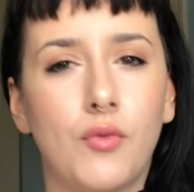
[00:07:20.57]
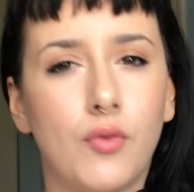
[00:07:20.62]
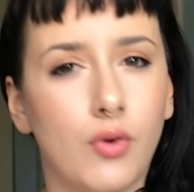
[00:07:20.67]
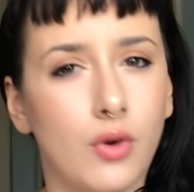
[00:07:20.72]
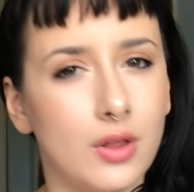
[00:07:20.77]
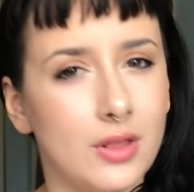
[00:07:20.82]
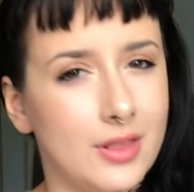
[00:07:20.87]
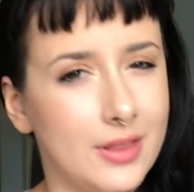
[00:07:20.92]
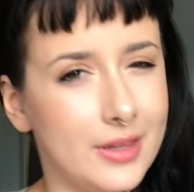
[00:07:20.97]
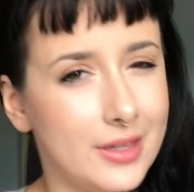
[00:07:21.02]

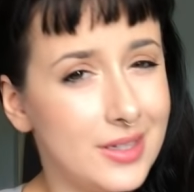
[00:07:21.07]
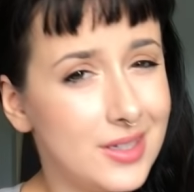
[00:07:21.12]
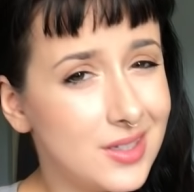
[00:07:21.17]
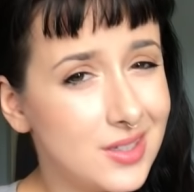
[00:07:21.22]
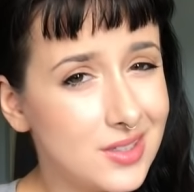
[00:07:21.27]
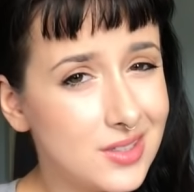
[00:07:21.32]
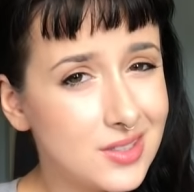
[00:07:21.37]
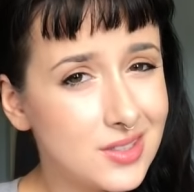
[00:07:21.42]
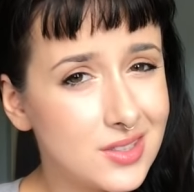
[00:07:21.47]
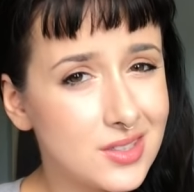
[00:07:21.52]

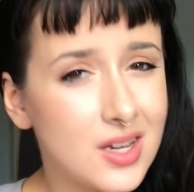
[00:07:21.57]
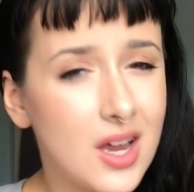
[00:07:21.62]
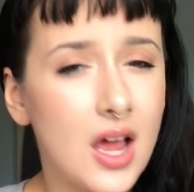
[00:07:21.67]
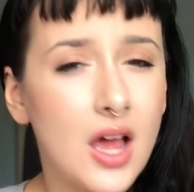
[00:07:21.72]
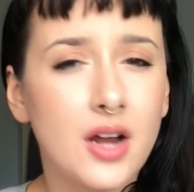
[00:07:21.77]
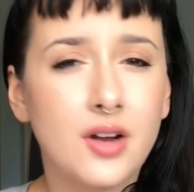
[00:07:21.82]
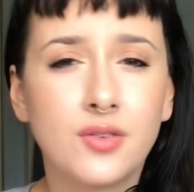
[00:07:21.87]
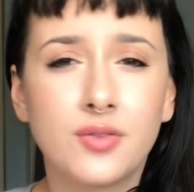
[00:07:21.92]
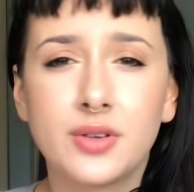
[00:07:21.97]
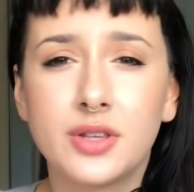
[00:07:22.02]
released?
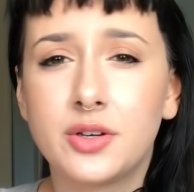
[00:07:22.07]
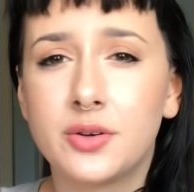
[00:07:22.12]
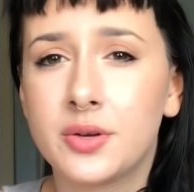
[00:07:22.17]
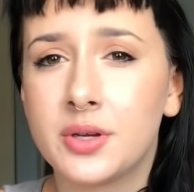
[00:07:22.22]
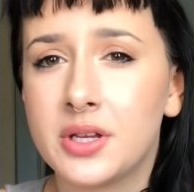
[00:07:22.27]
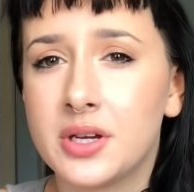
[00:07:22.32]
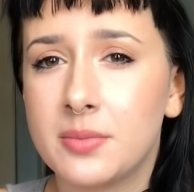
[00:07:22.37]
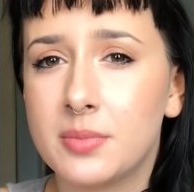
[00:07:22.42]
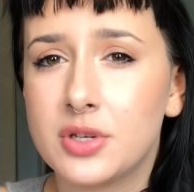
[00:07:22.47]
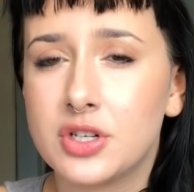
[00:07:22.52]
I don't really know
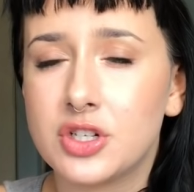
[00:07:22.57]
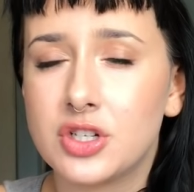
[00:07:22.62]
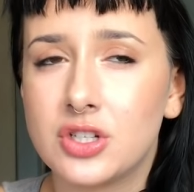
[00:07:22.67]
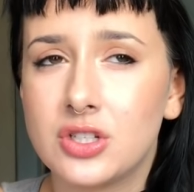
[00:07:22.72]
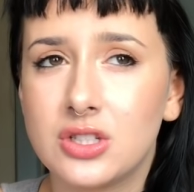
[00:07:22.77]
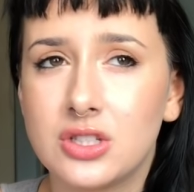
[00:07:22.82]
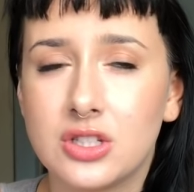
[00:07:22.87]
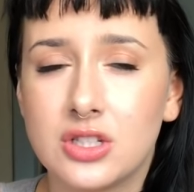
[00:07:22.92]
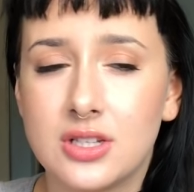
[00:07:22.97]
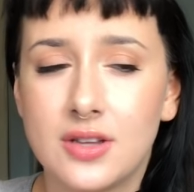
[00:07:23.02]
what
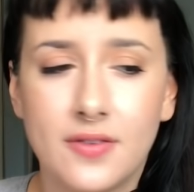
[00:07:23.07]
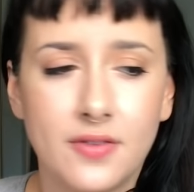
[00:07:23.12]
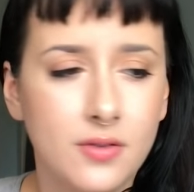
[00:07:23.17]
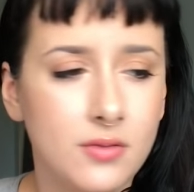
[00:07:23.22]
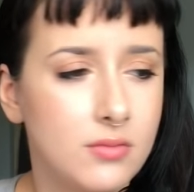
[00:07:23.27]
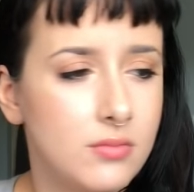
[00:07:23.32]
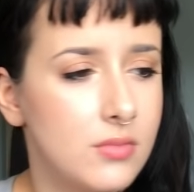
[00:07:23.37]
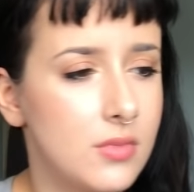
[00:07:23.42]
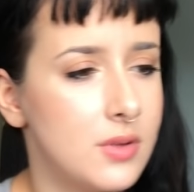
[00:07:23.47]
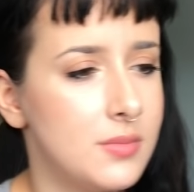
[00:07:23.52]
inhibitions,
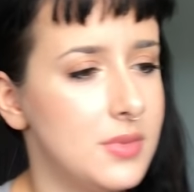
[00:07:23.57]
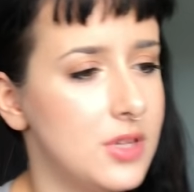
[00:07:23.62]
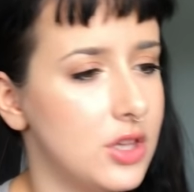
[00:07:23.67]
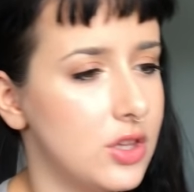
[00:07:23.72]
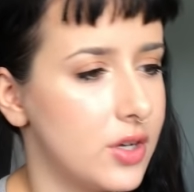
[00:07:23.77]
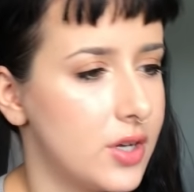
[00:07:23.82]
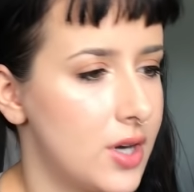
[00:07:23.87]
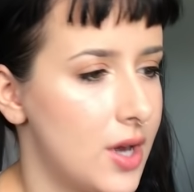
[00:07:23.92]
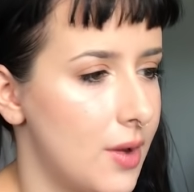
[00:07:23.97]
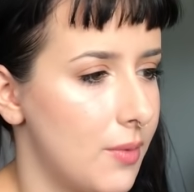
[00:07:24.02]
let me
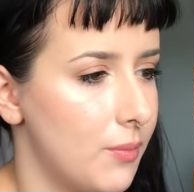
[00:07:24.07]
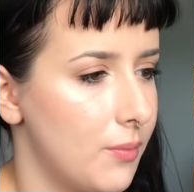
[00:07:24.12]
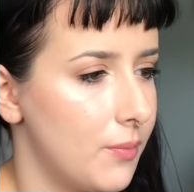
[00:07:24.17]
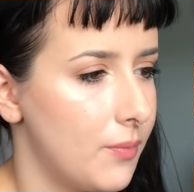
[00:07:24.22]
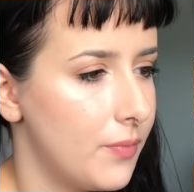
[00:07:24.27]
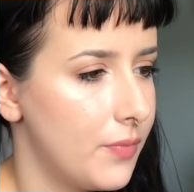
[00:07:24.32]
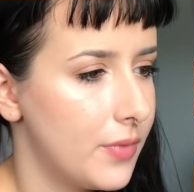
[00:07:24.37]
look it up.